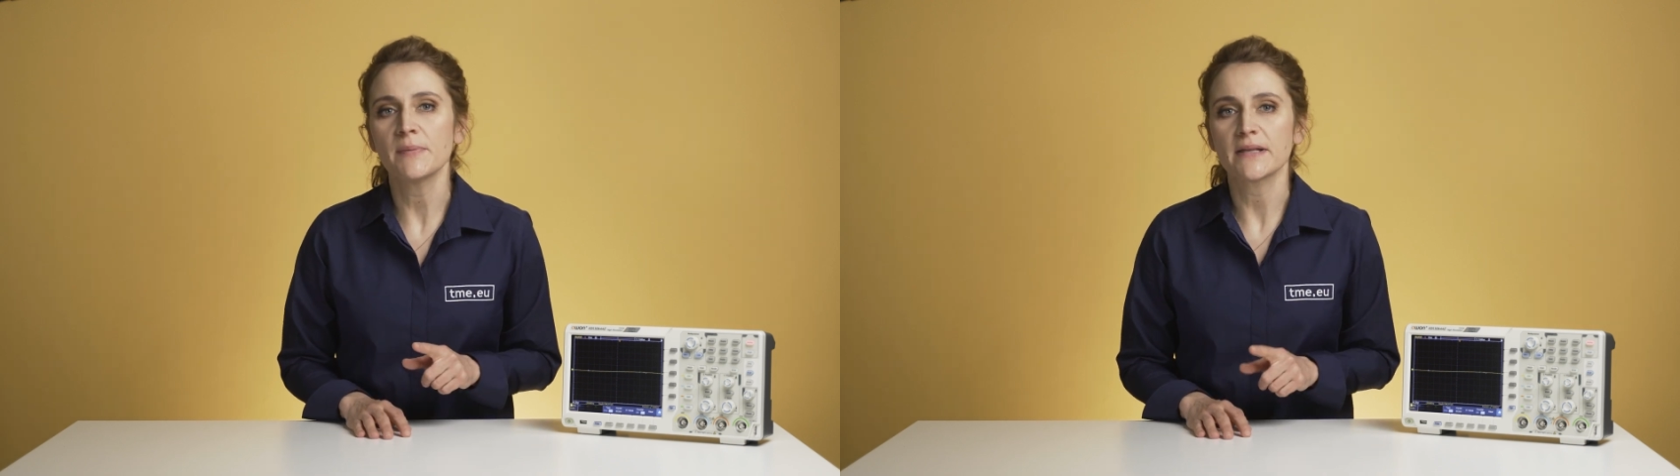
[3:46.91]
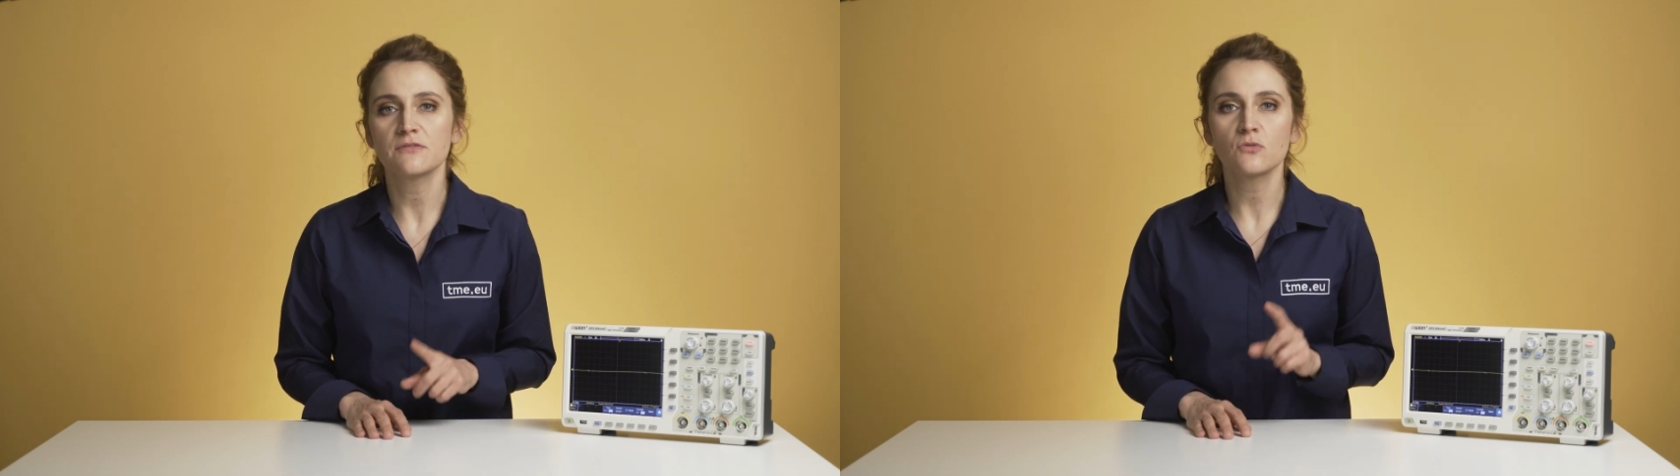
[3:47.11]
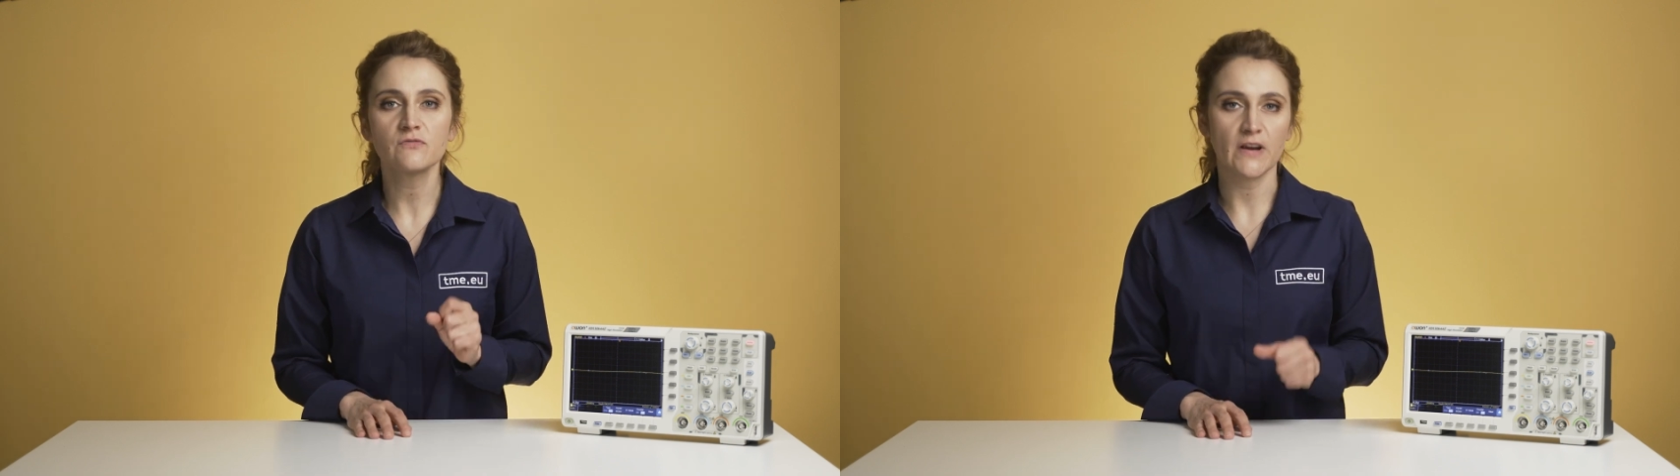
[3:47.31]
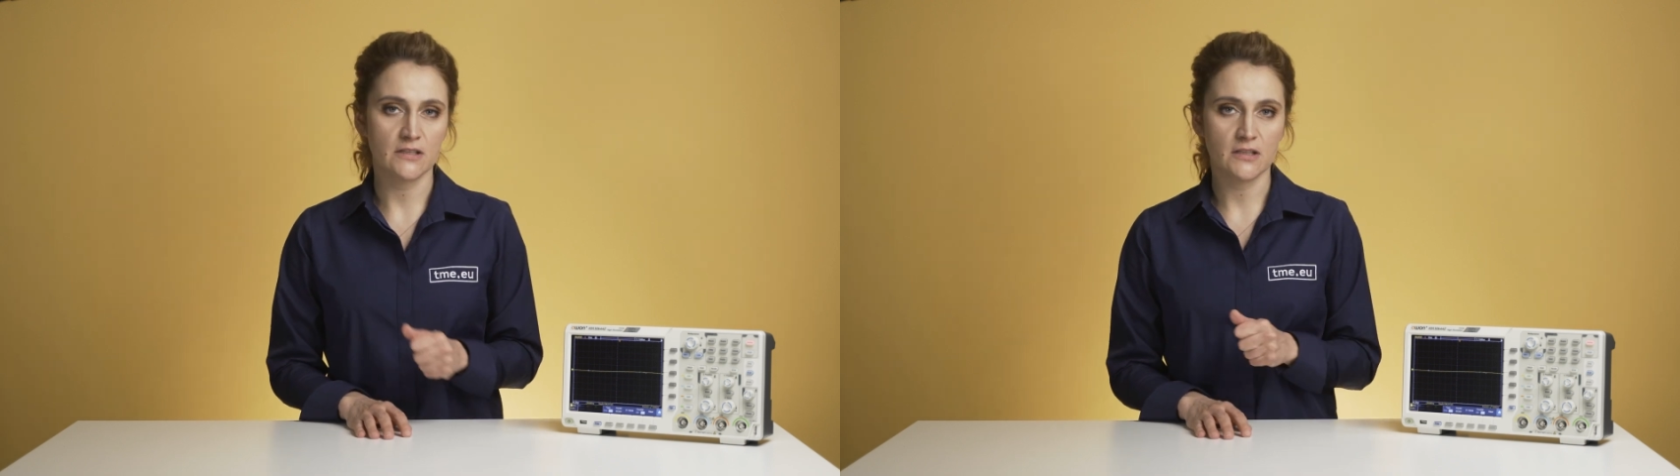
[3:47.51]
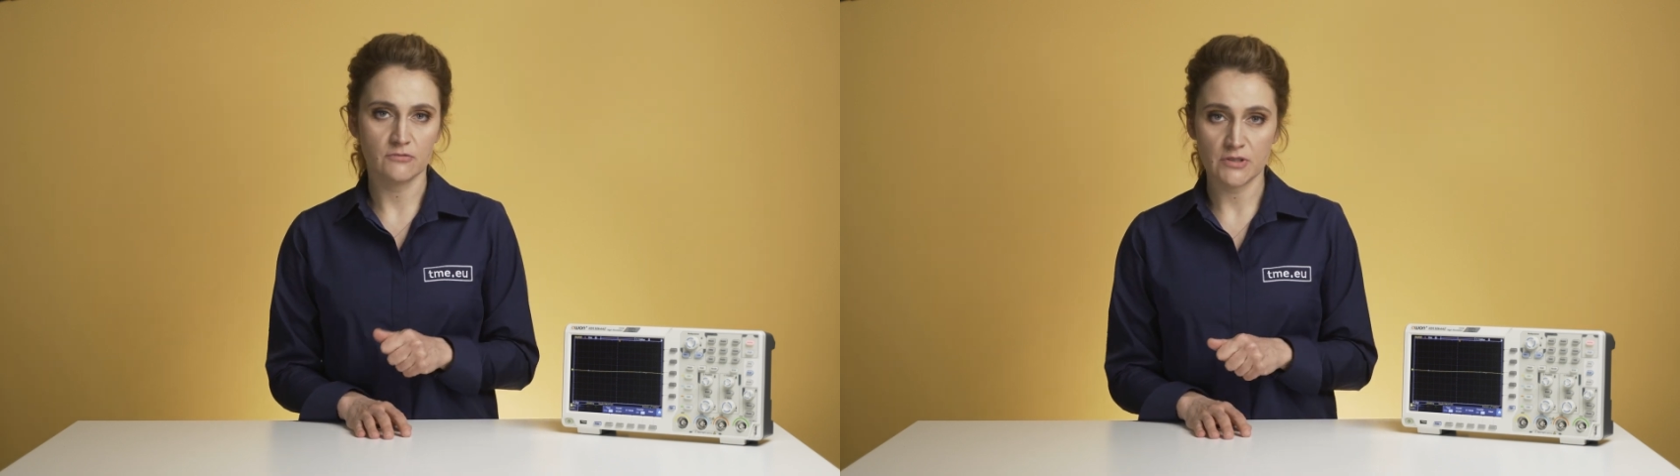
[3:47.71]
bits for
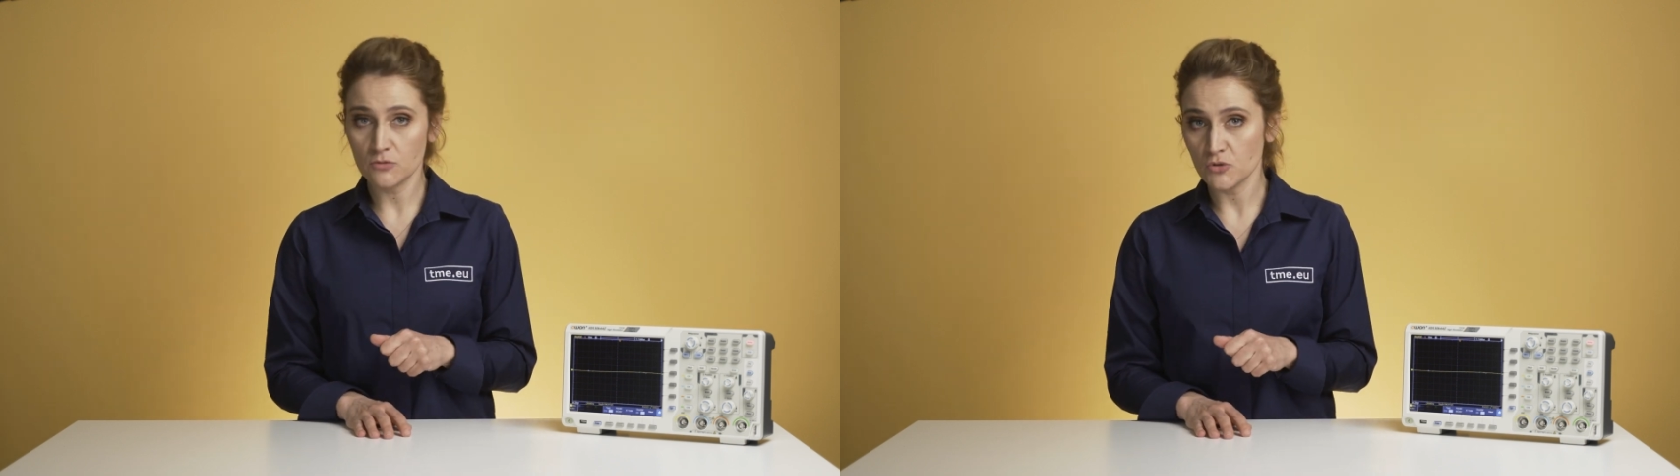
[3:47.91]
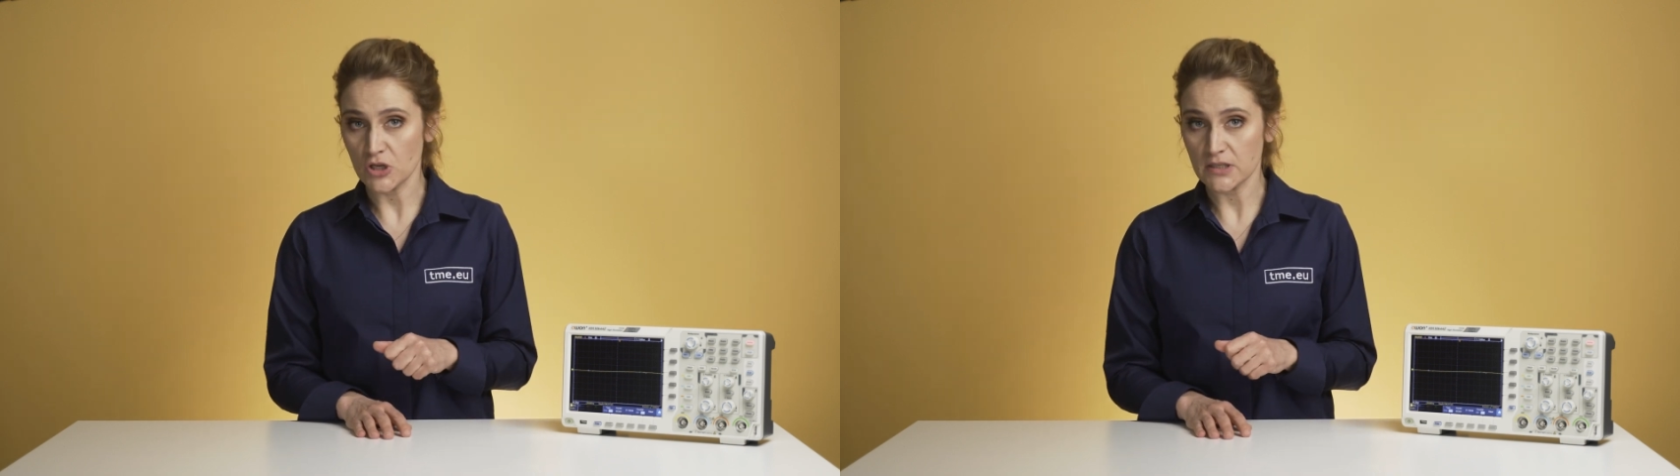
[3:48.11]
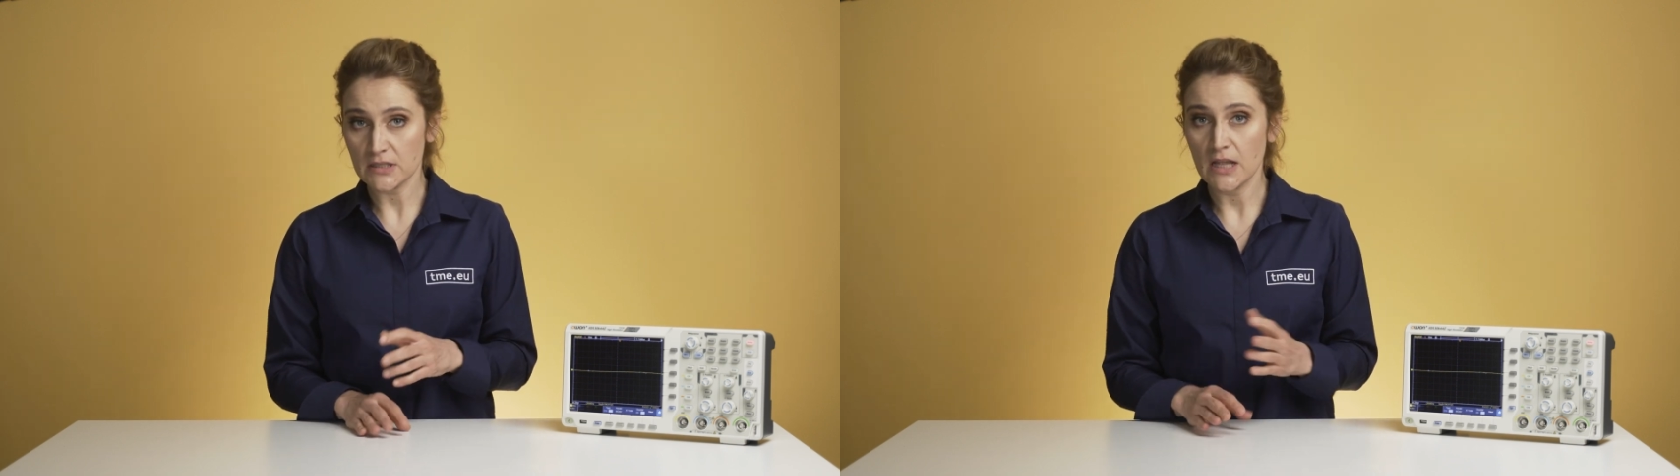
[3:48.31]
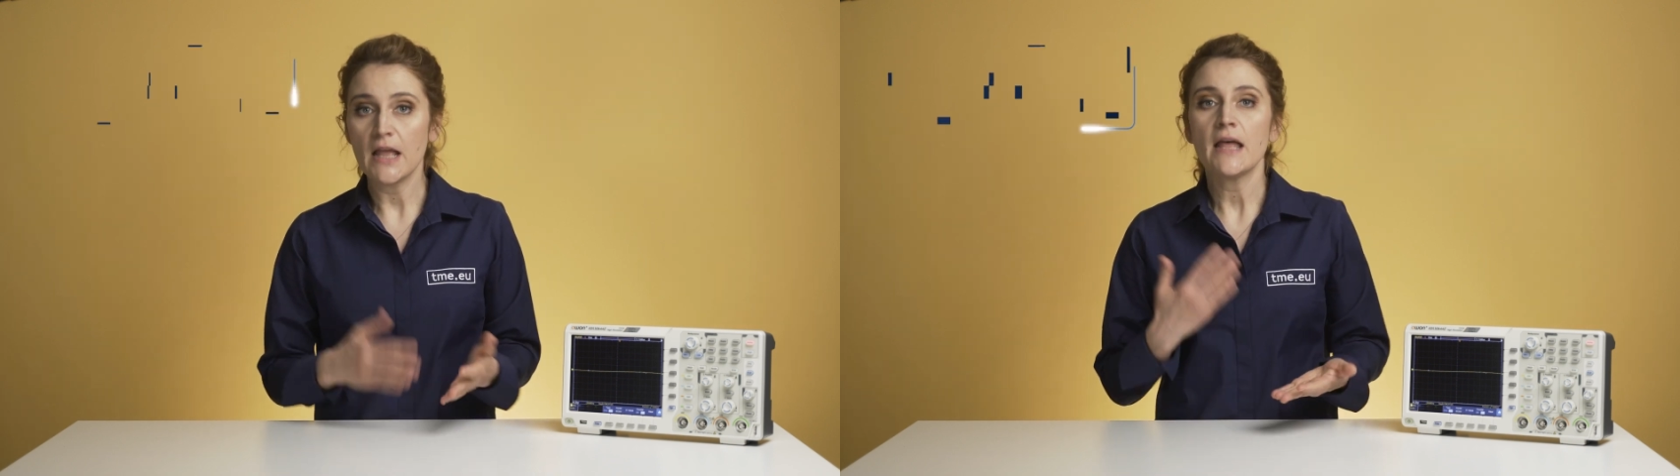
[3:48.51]
vertical resolutions.